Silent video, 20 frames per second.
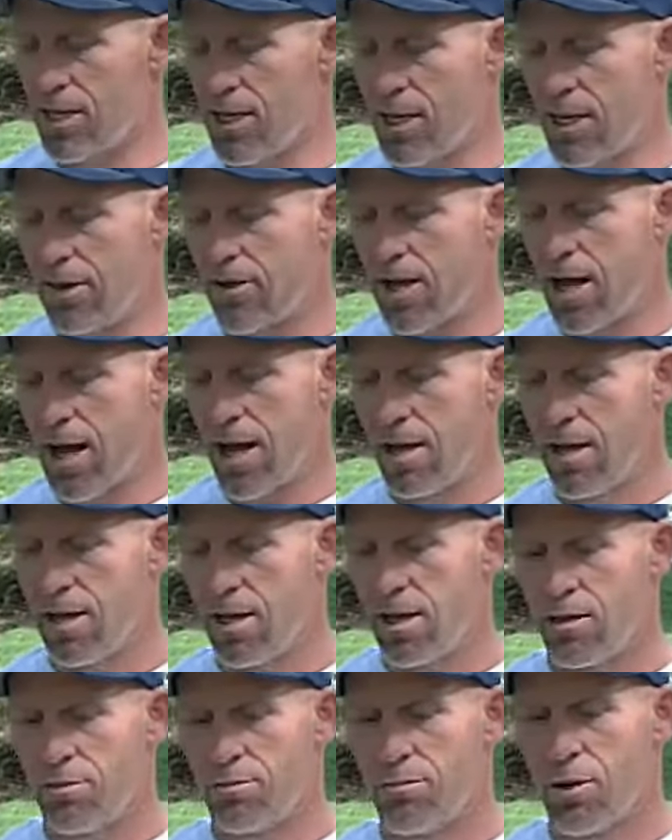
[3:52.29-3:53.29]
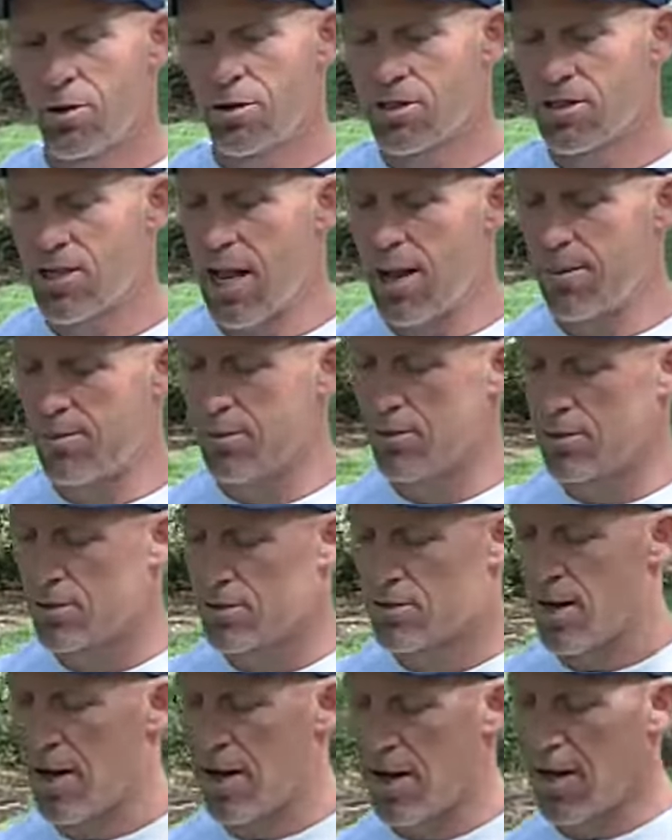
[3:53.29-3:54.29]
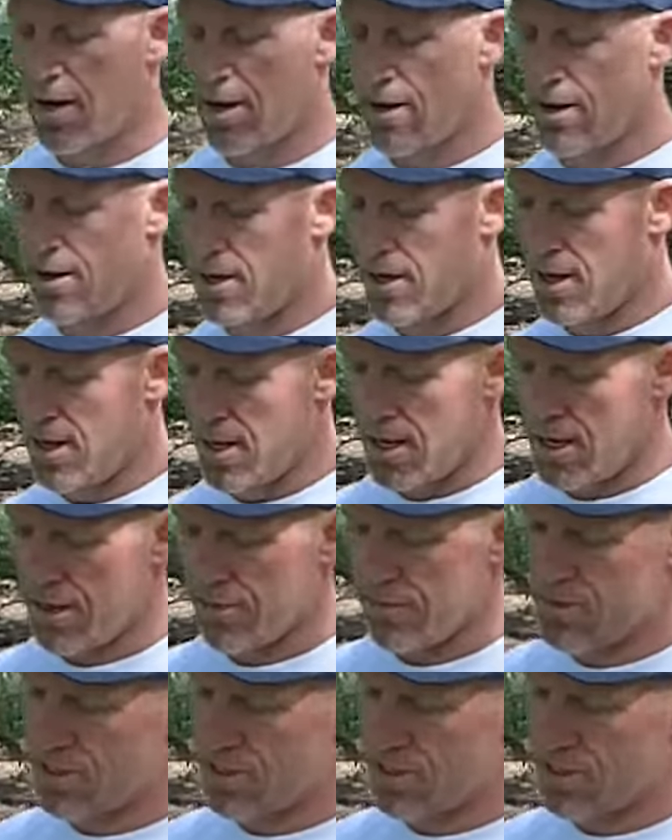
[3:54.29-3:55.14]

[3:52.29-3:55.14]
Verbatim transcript: and I've got both samples right here. And if you